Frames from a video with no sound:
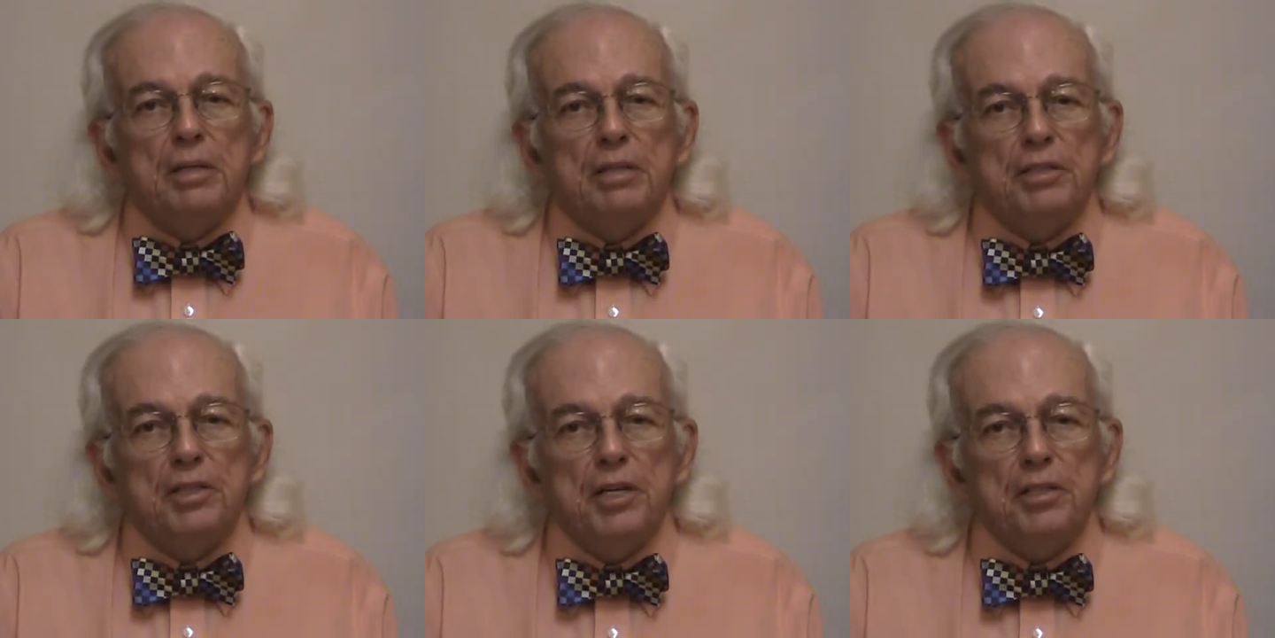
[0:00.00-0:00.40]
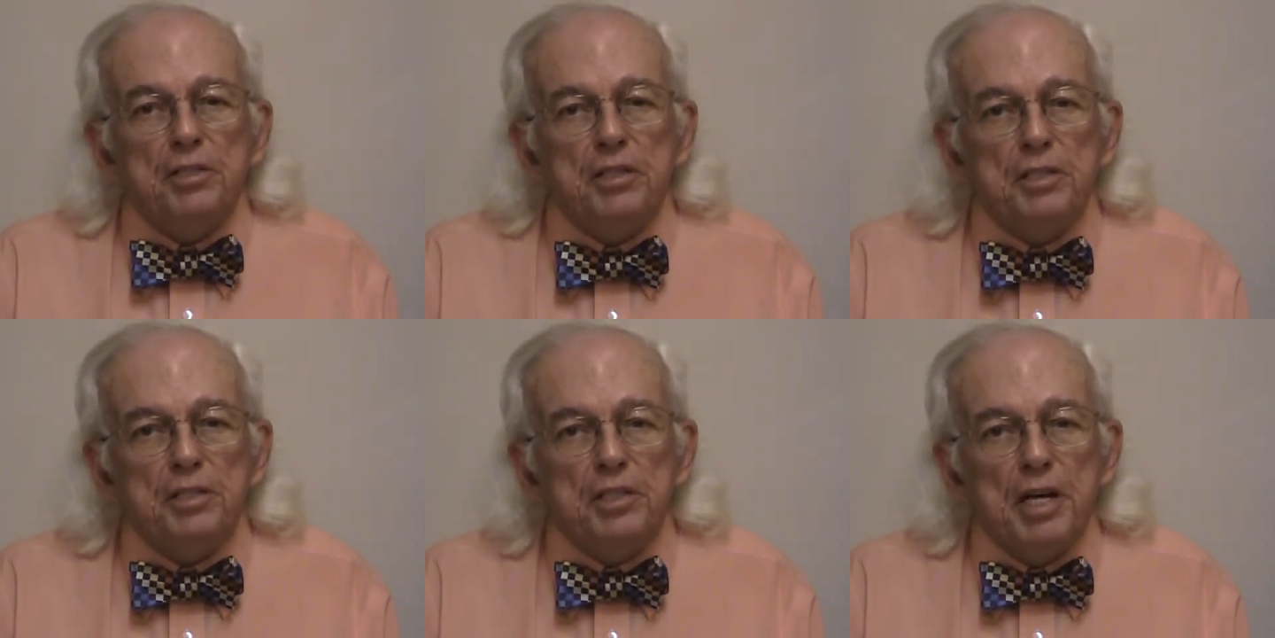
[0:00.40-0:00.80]

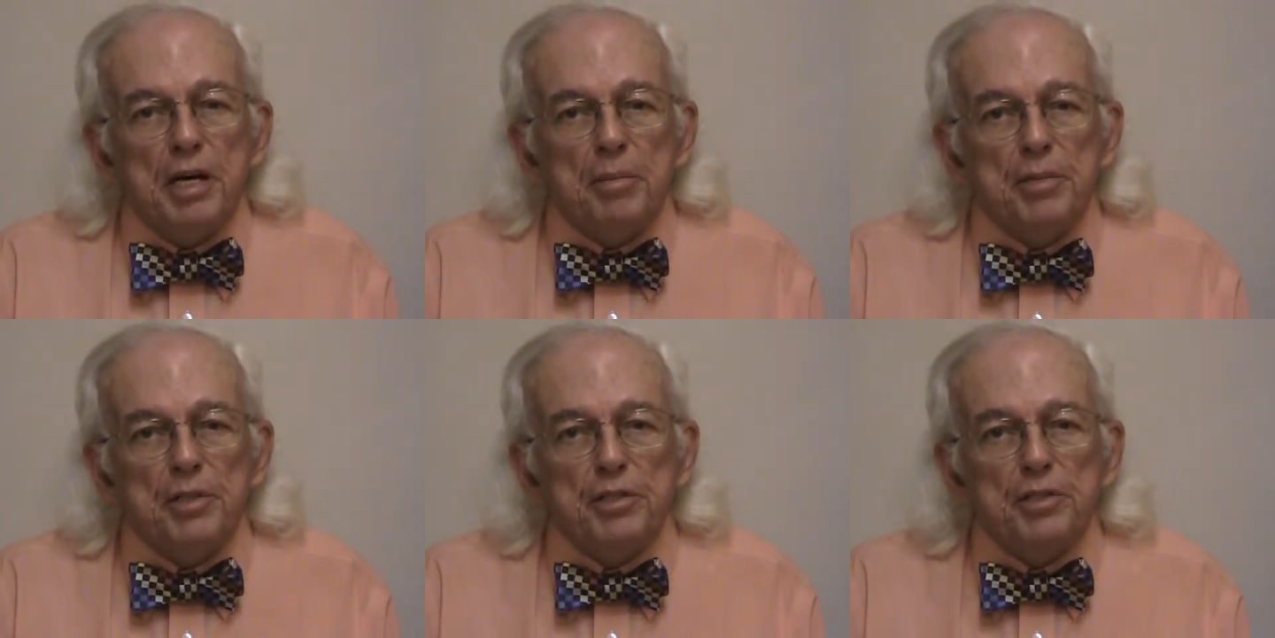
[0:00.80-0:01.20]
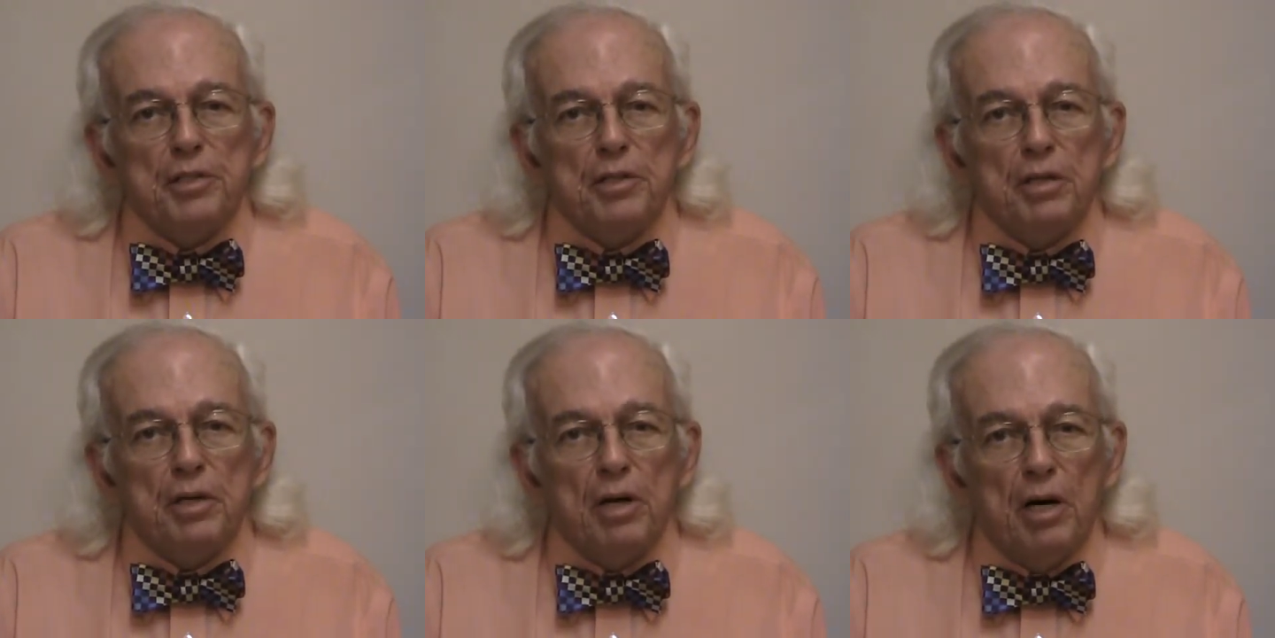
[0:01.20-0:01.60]
just established
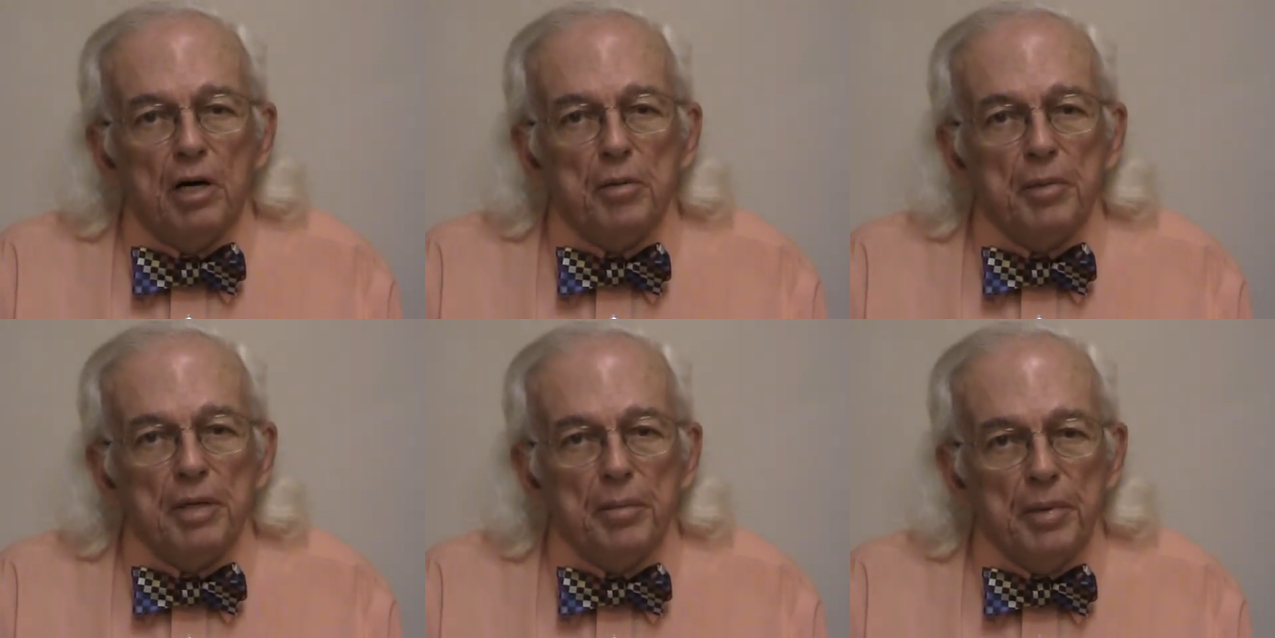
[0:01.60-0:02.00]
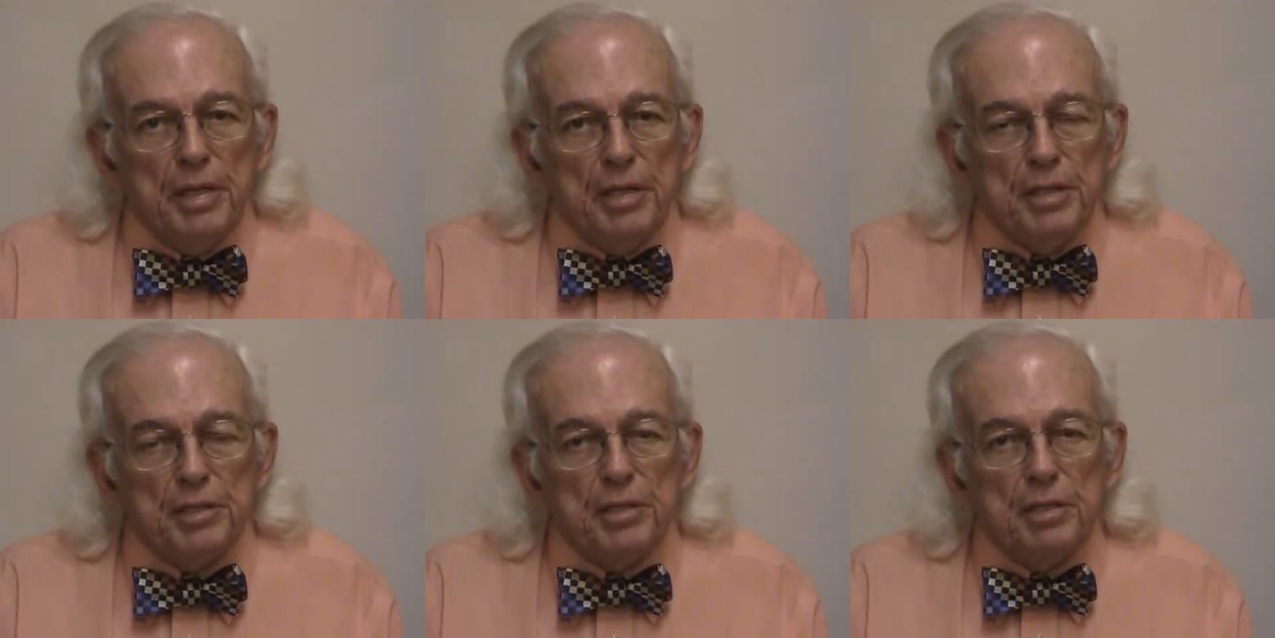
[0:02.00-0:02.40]
an Army
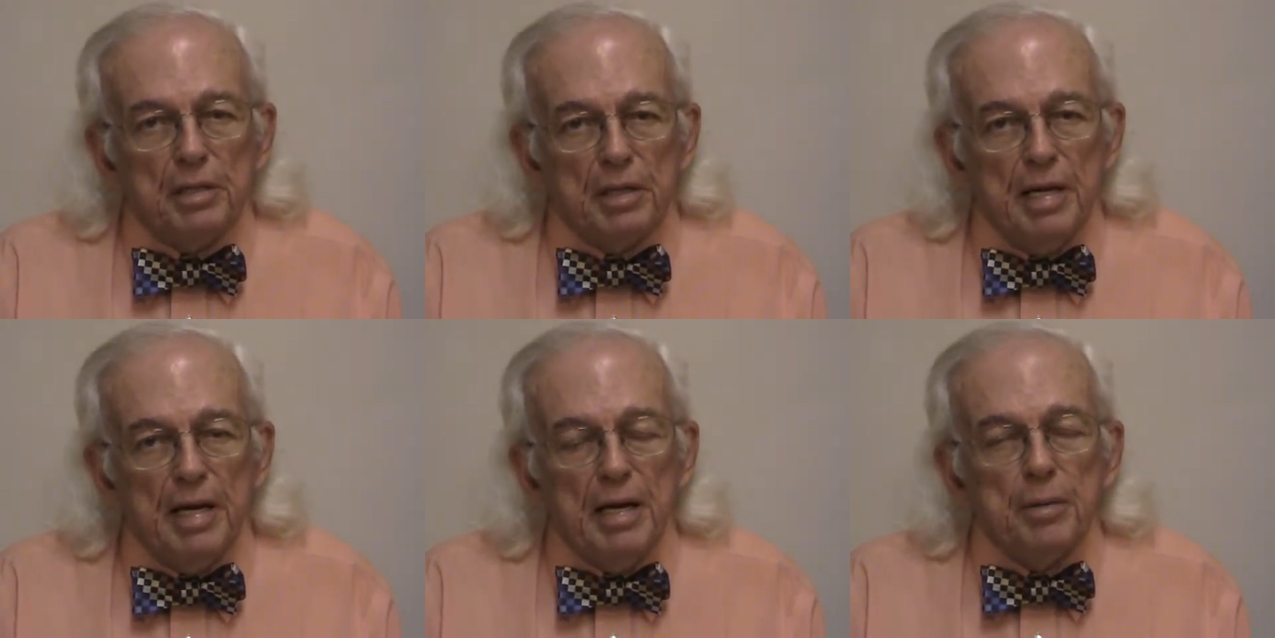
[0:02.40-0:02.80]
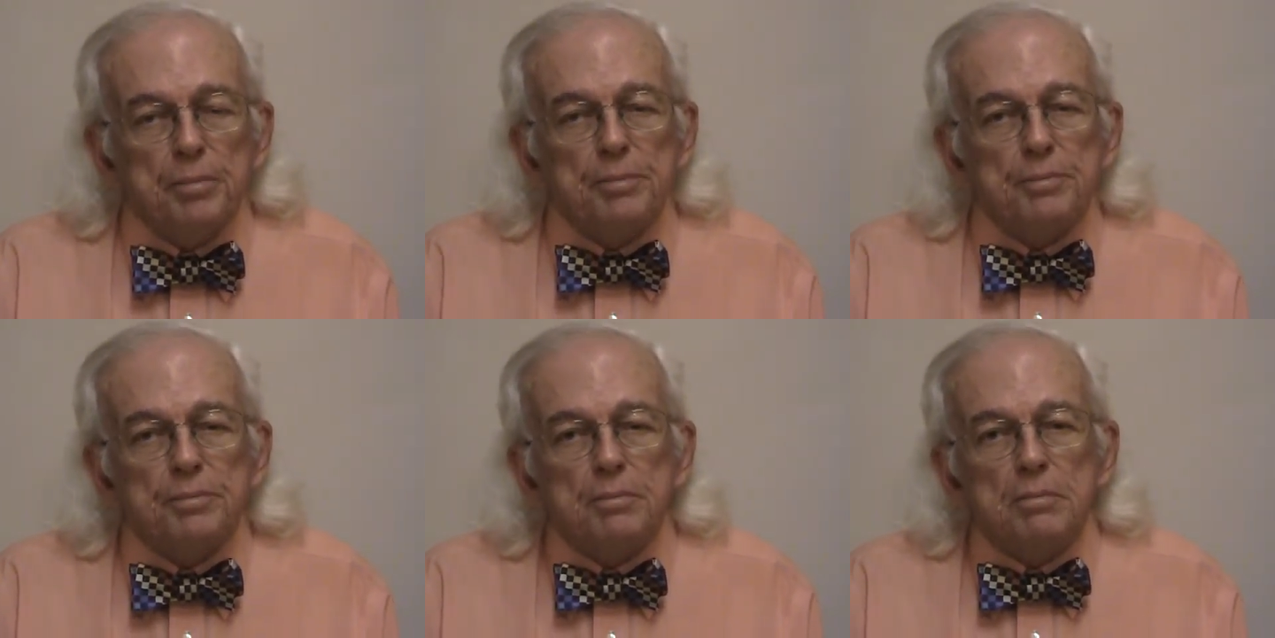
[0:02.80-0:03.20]
base, a camp,
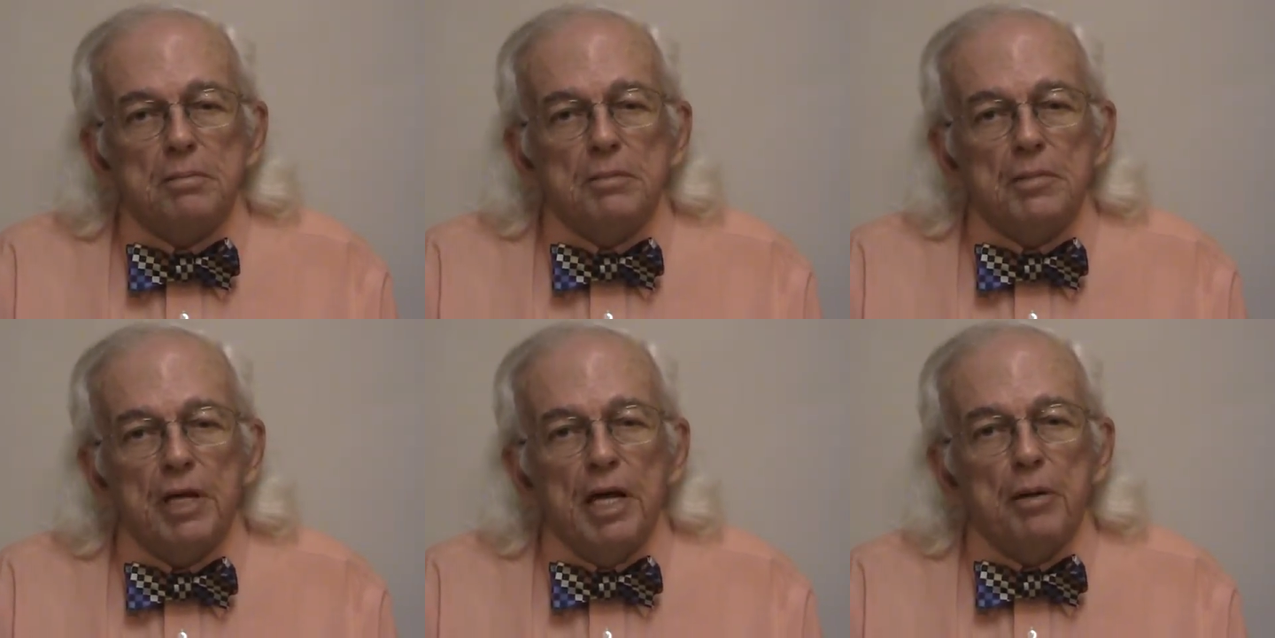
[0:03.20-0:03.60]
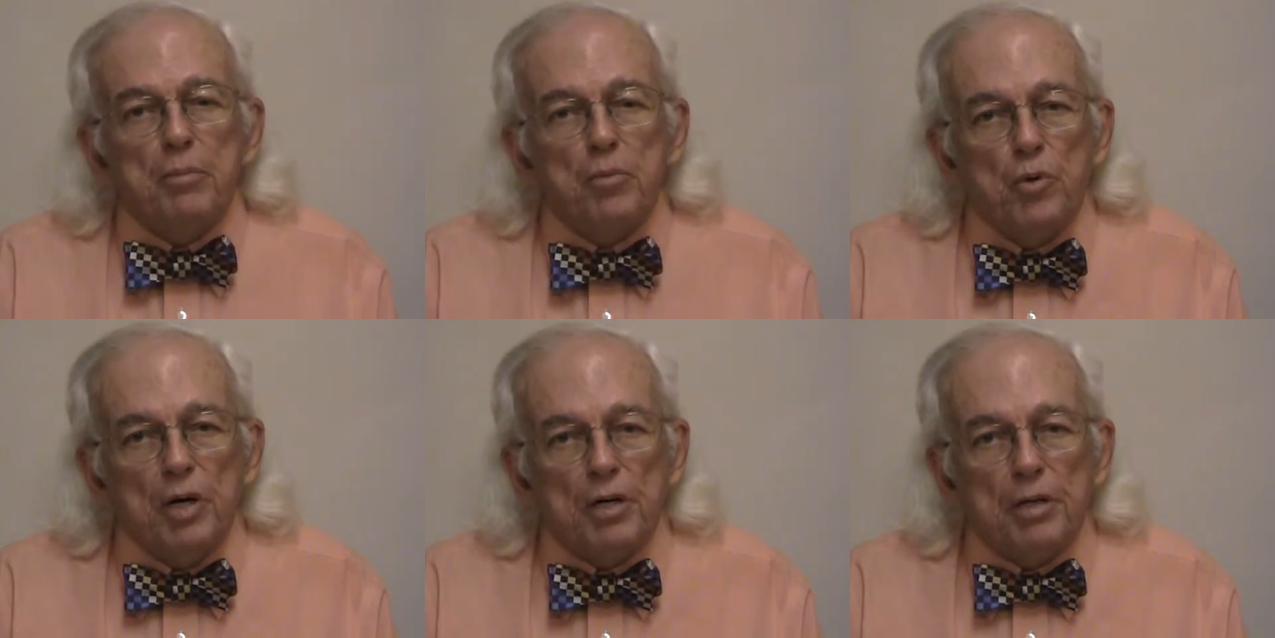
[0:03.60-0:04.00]
Camp
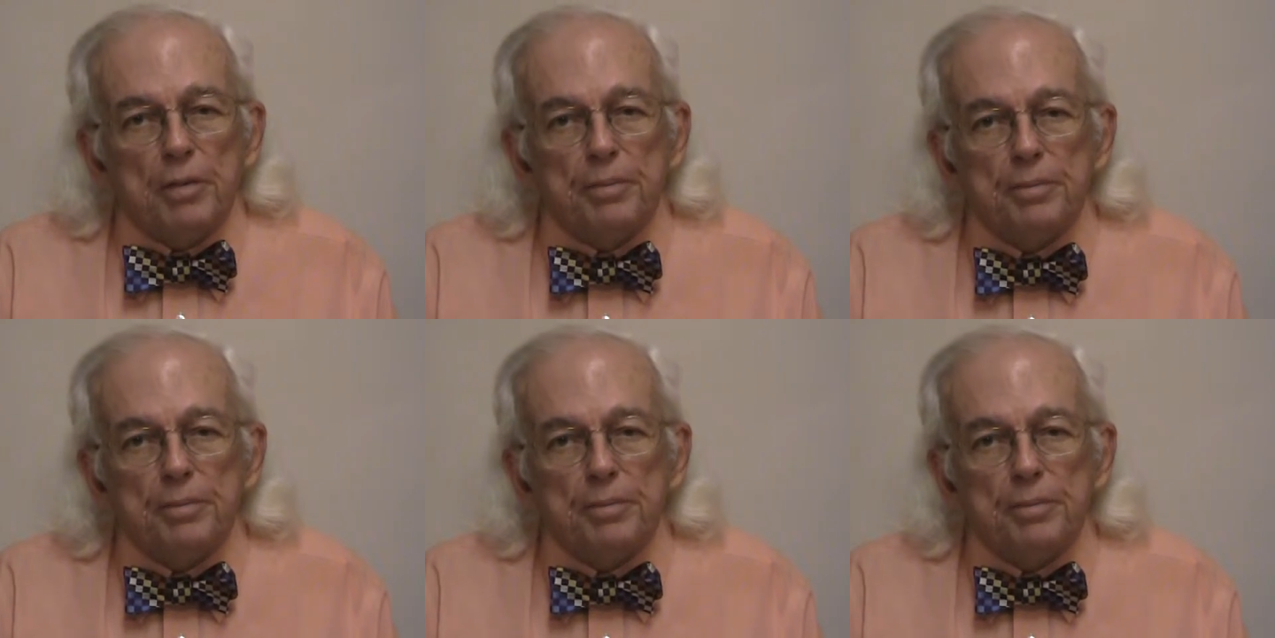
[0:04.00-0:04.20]
Rucker.